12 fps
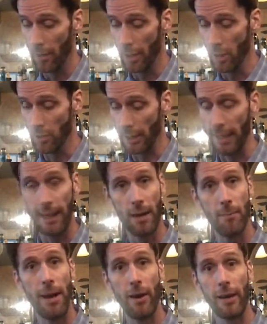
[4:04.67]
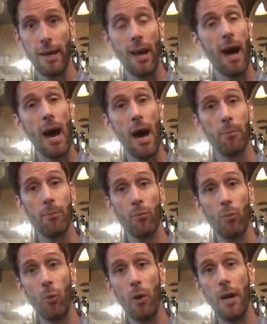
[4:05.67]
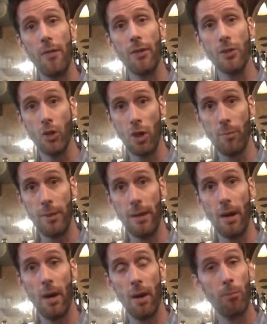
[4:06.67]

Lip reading: They're using an American hop with German